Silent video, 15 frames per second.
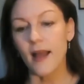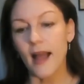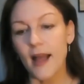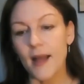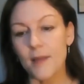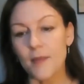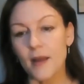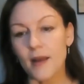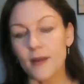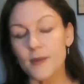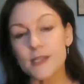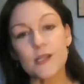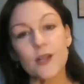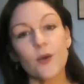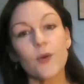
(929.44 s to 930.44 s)
And I
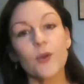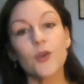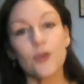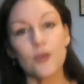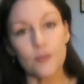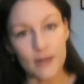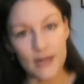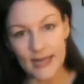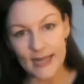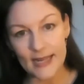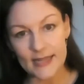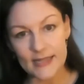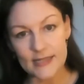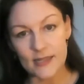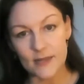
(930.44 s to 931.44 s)
was so
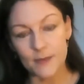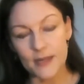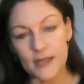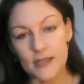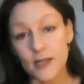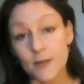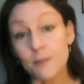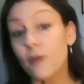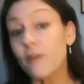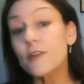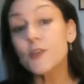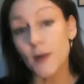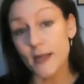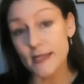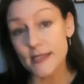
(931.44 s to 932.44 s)
humiliated because I
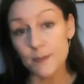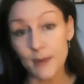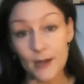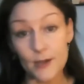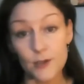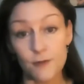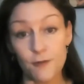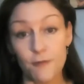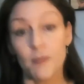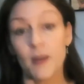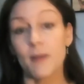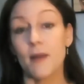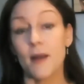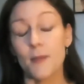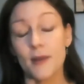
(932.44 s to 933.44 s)
borrowed £20 off of
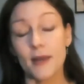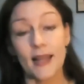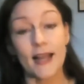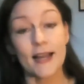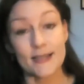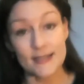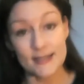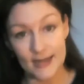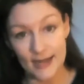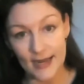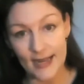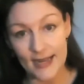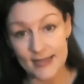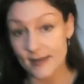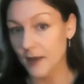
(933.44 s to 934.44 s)
my mum and I hadn't
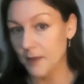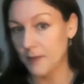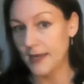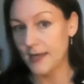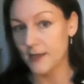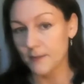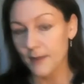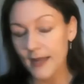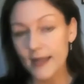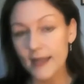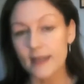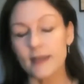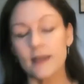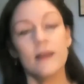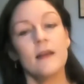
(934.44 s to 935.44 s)
declared it. I paid it
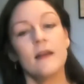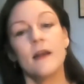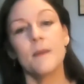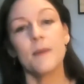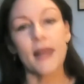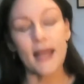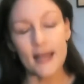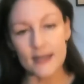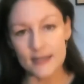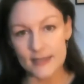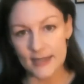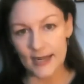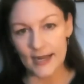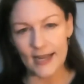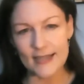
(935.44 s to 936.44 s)
back, but I hadn't
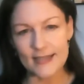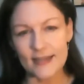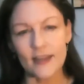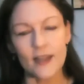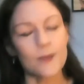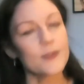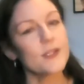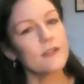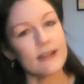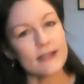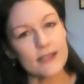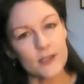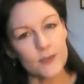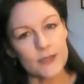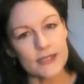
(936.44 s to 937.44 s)
declared it, and I was
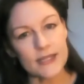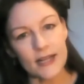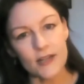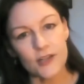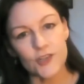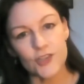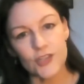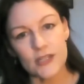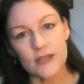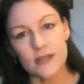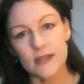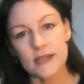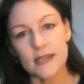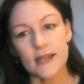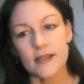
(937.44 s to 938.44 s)
threatened with
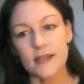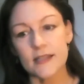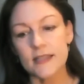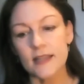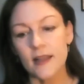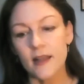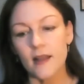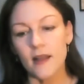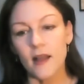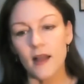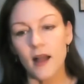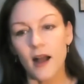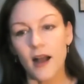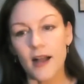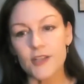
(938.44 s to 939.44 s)
sanctions, and
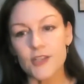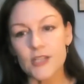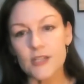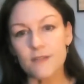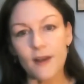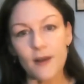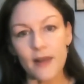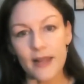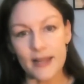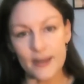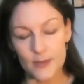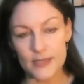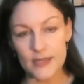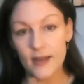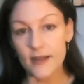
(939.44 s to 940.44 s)
I just felt like
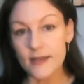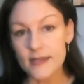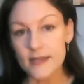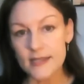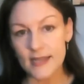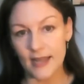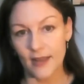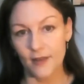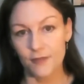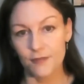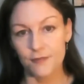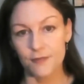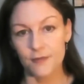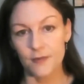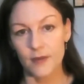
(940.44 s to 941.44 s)
it was
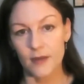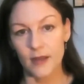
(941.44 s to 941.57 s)
unsafe